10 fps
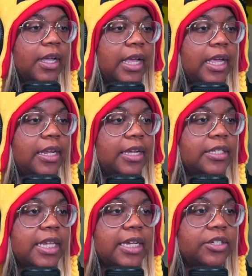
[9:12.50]

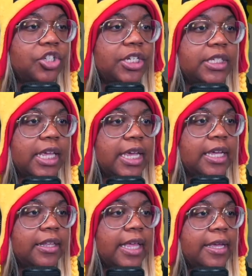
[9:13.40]
it's like a
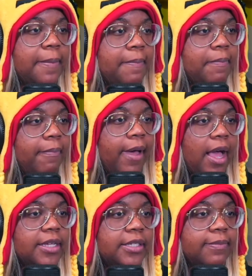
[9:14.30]
cheesecake, like,
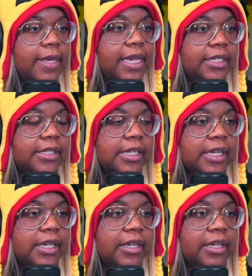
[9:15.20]
box mix.